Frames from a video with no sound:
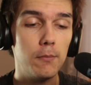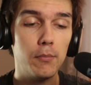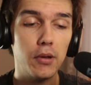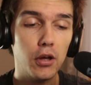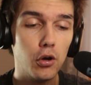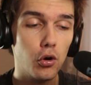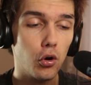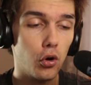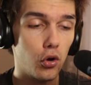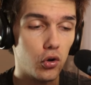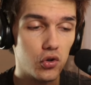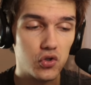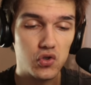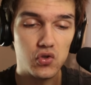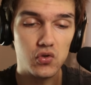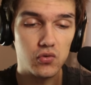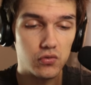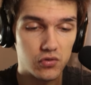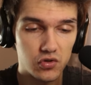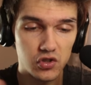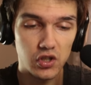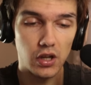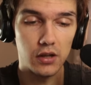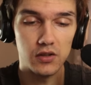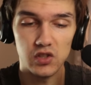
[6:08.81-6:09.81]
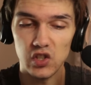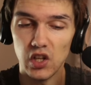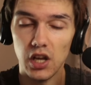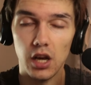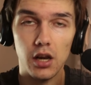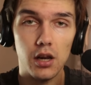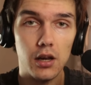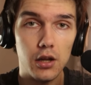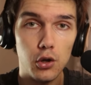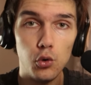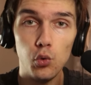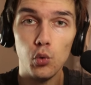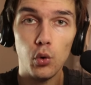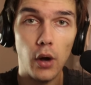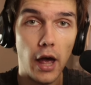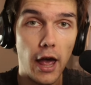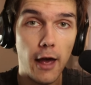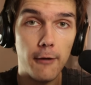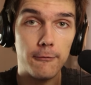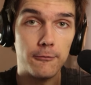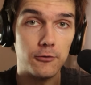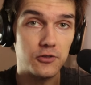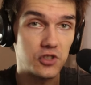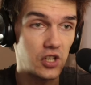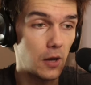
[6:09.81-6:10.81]
because suddenly you
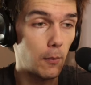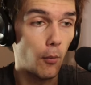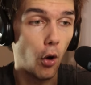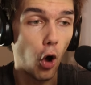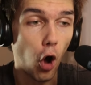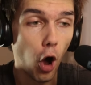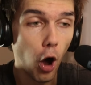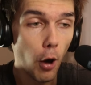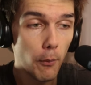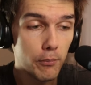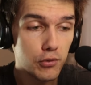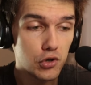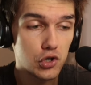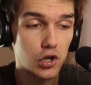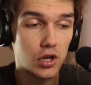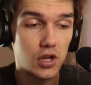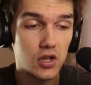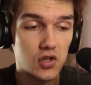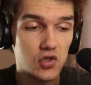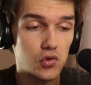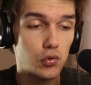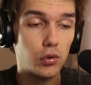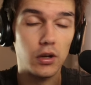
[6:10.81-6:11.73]
have some options.